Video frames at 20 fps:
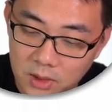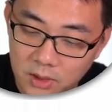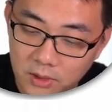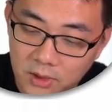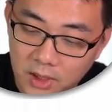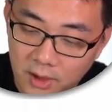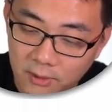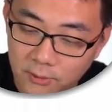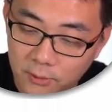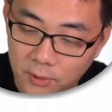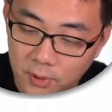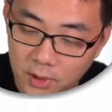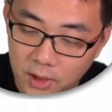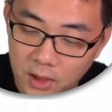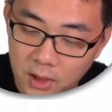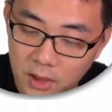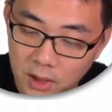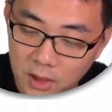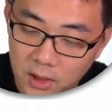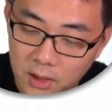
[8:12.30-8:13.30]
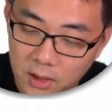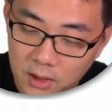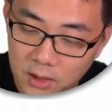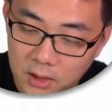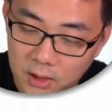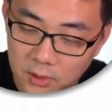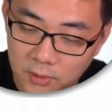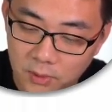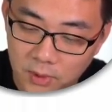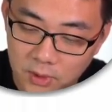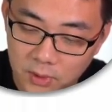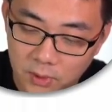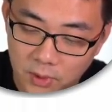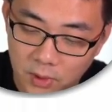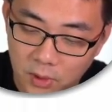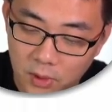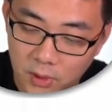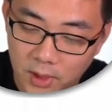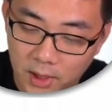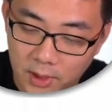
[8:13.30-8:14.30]
carefully, this is what's
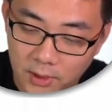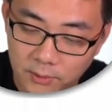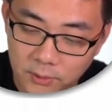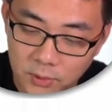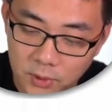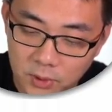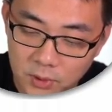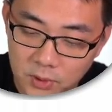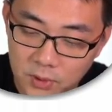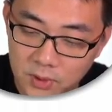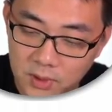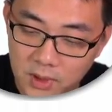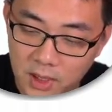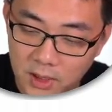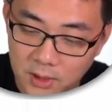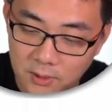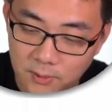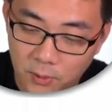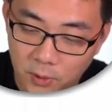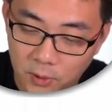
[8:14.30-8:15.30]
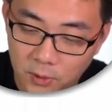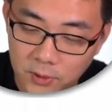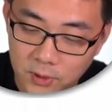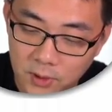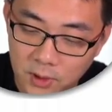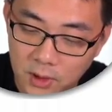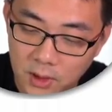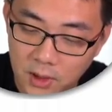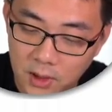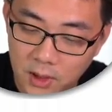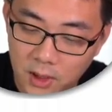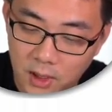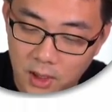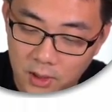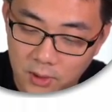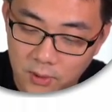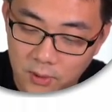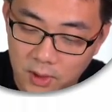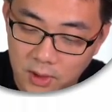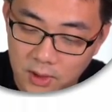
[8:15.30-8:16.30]
going on. I'm going to use decimals,
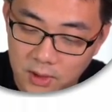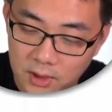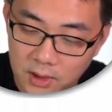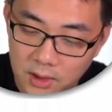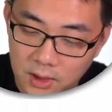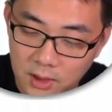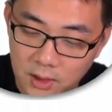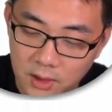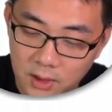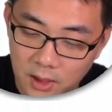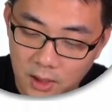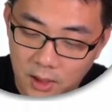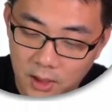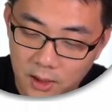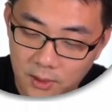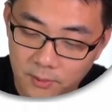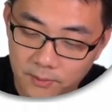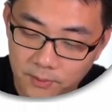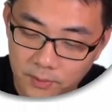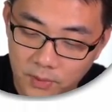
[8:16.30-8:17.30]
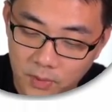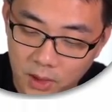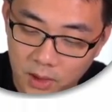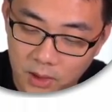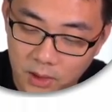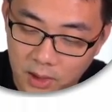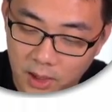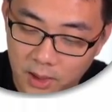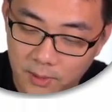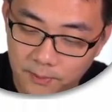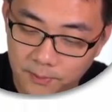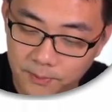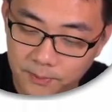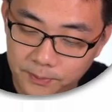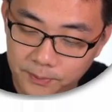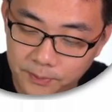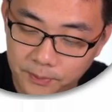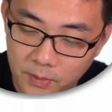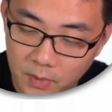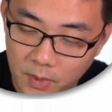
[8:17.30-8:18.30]
and you can see that.
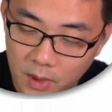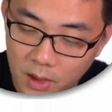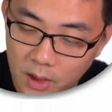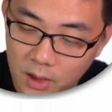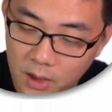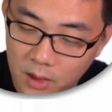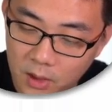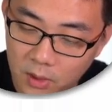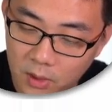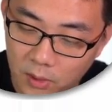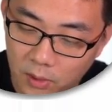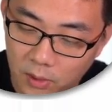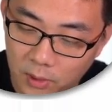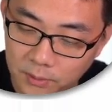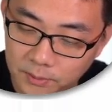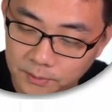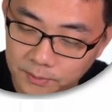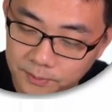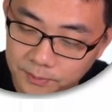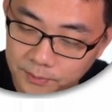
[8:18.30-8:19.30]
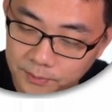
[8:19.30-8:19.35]
Hold on.